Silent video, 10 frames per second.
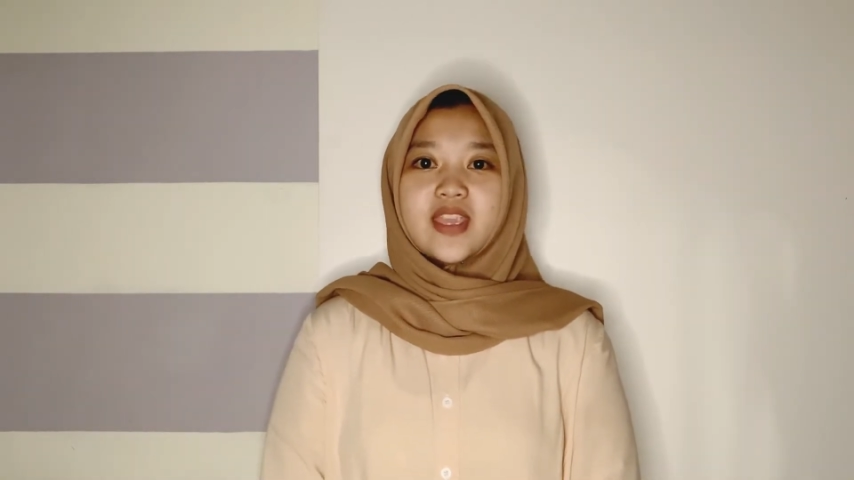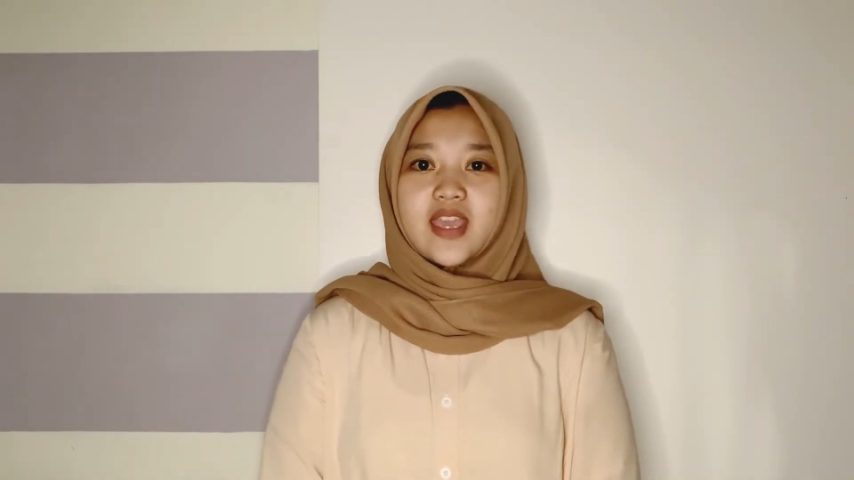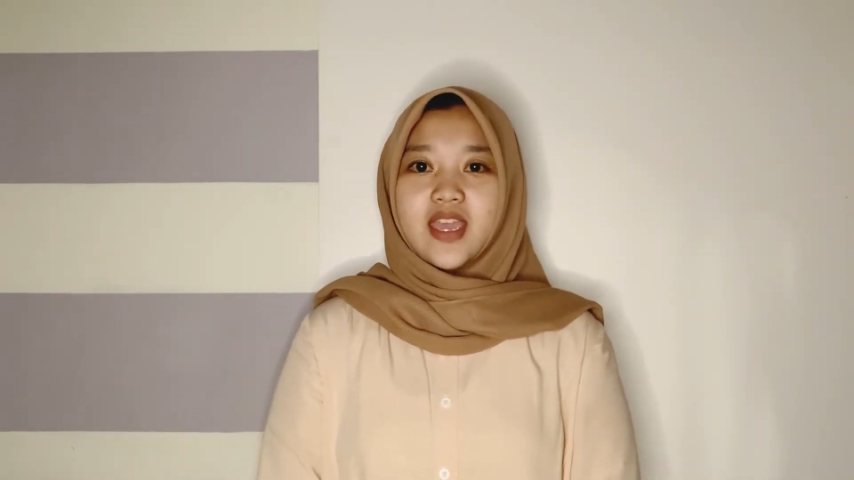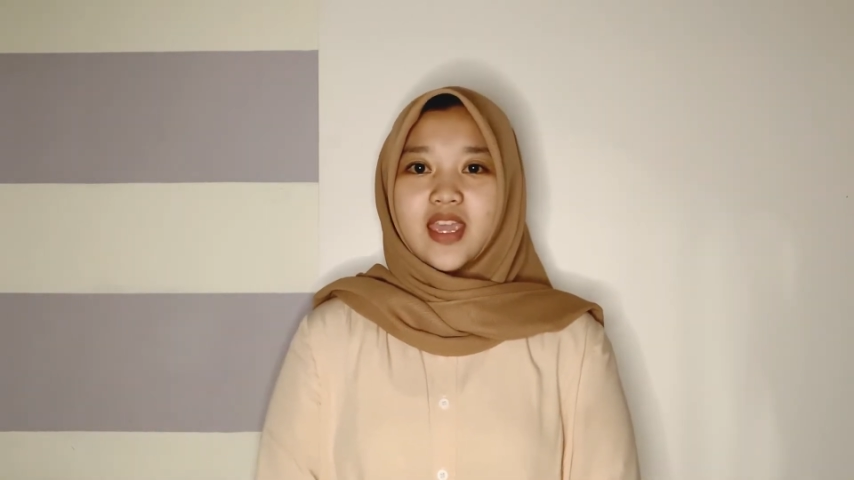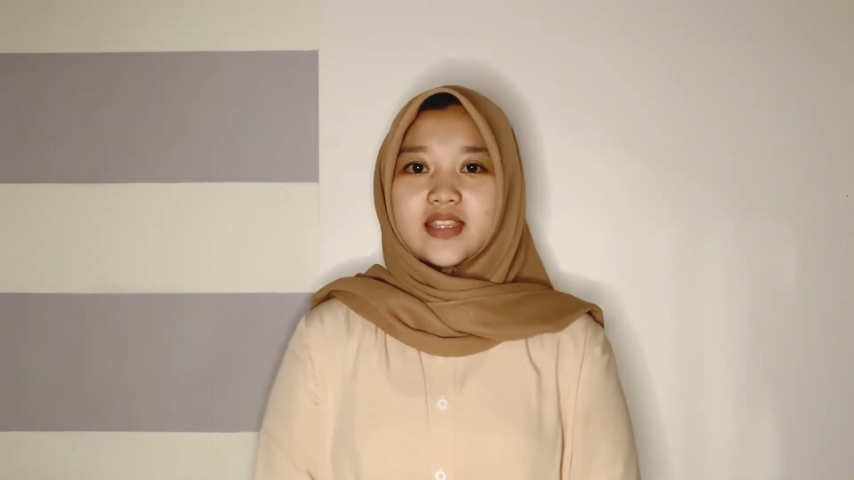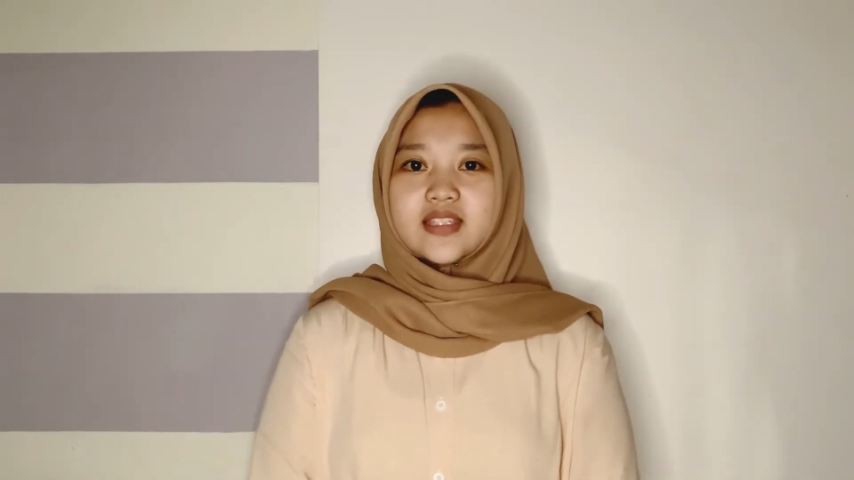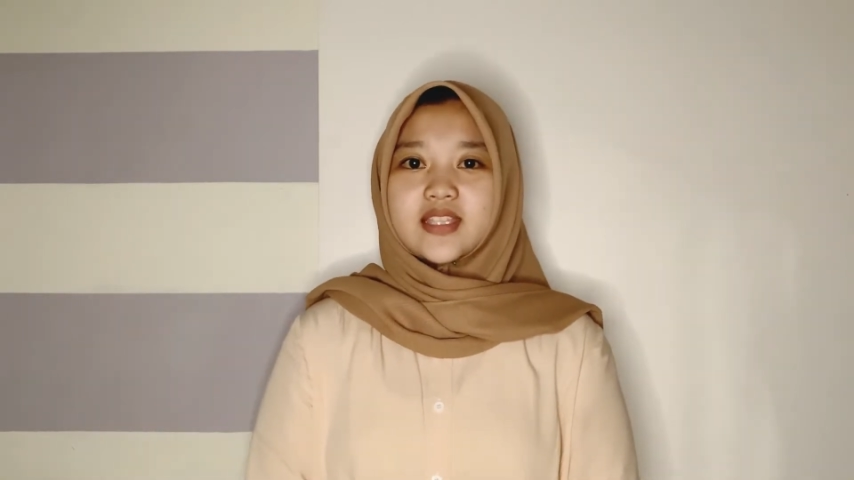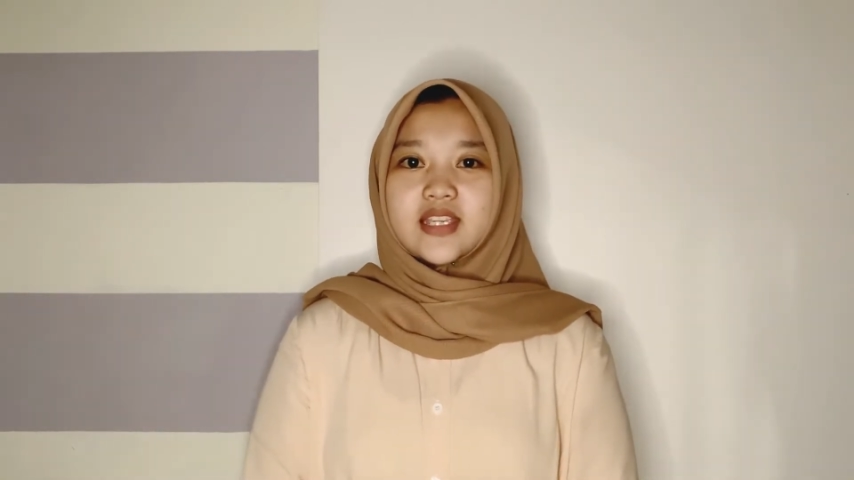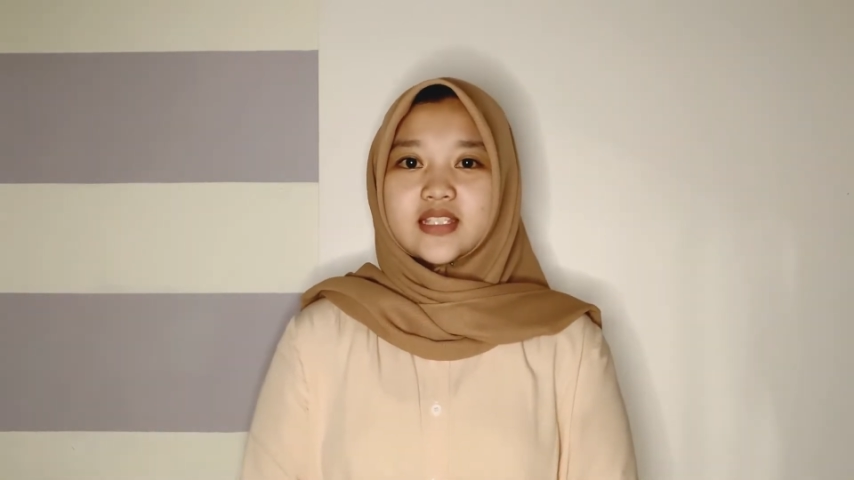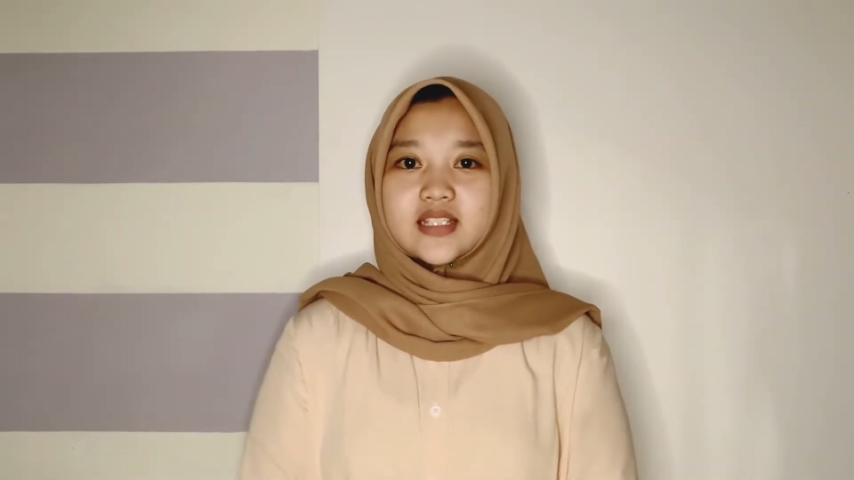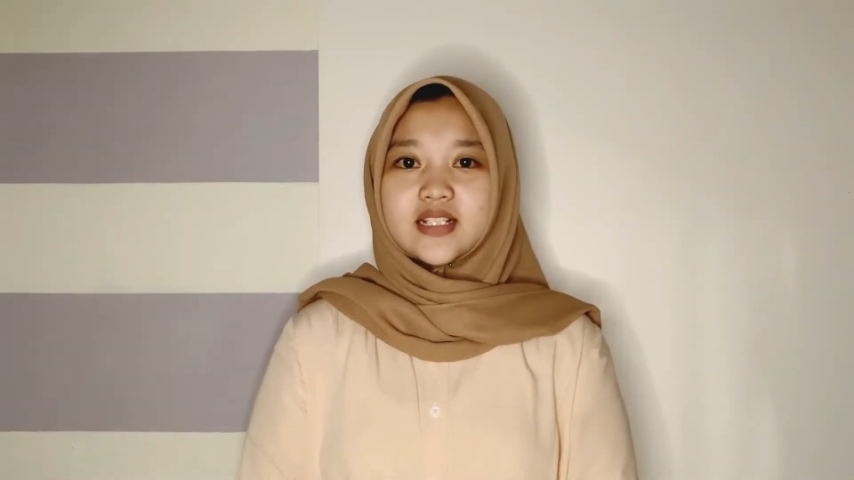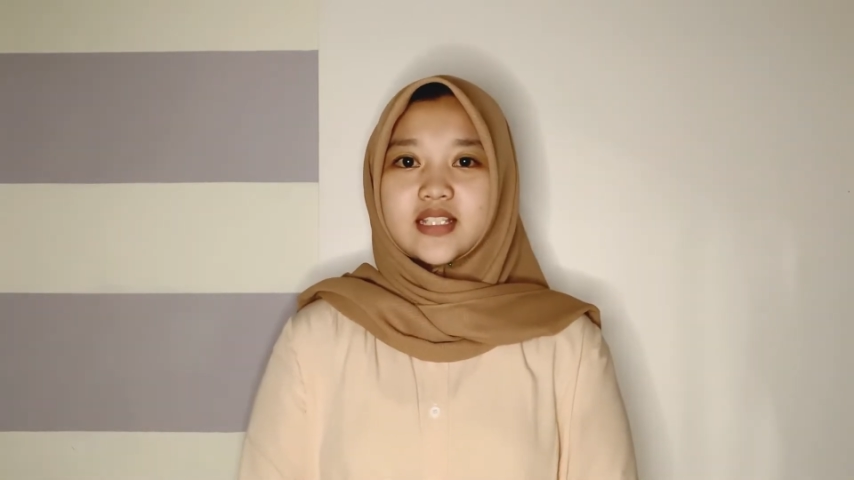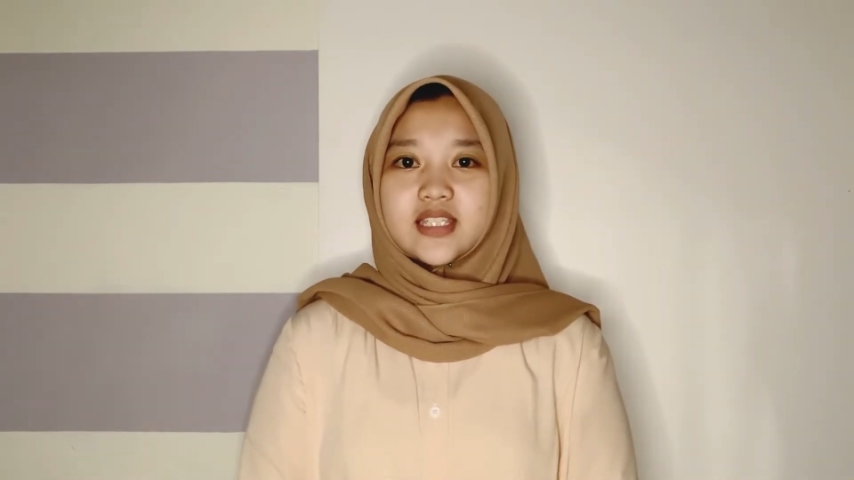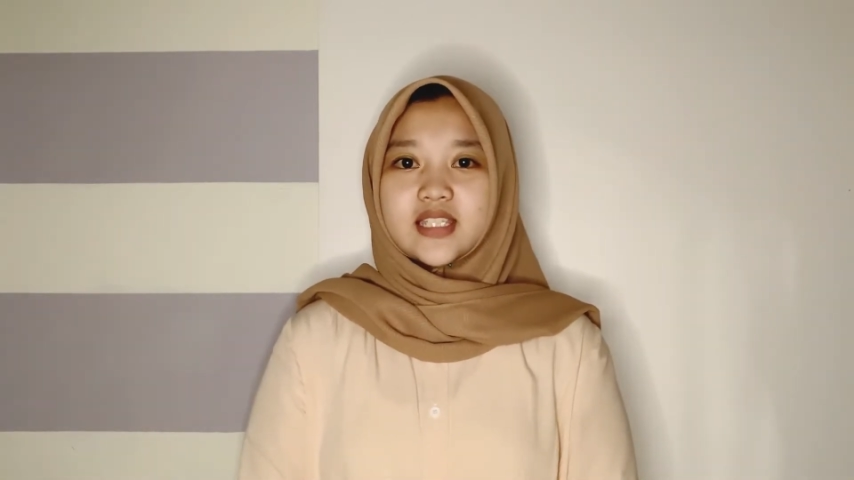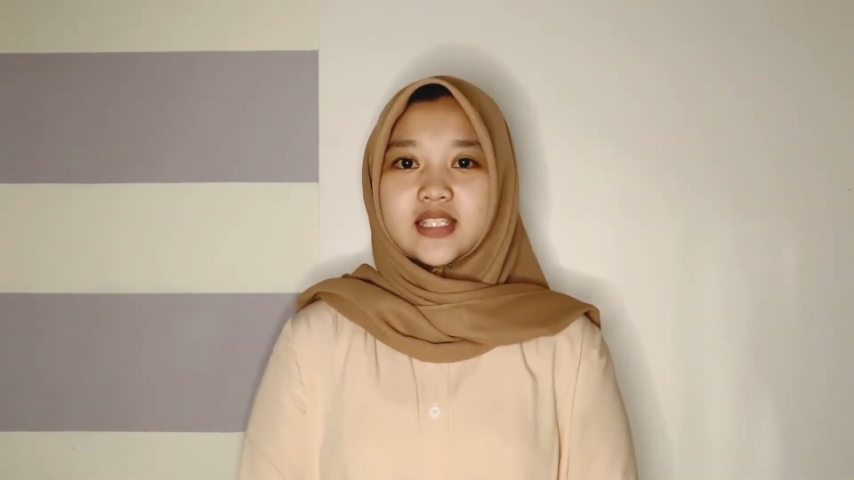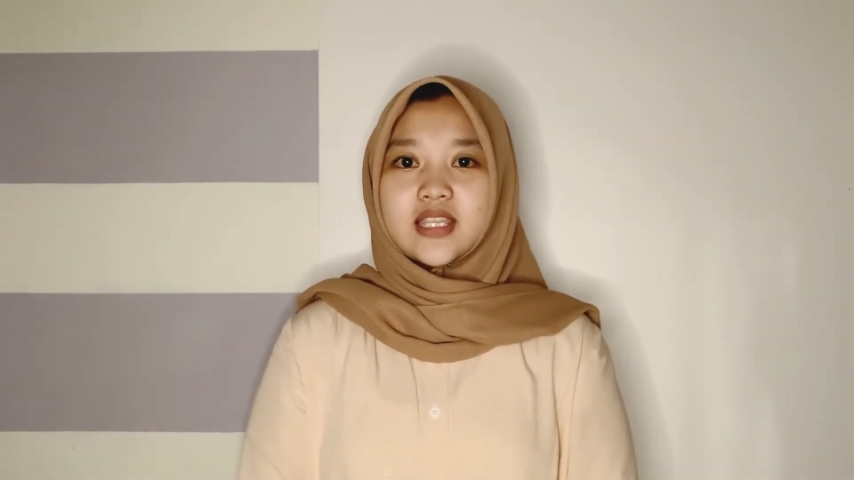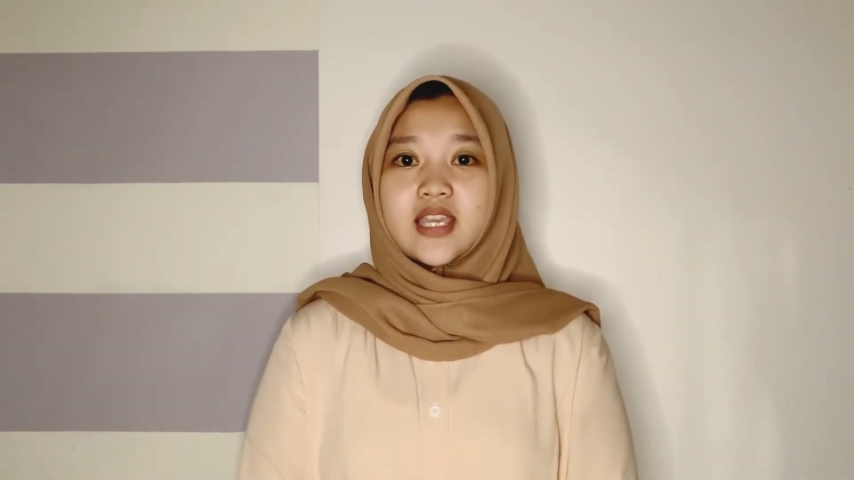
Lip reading: and the title is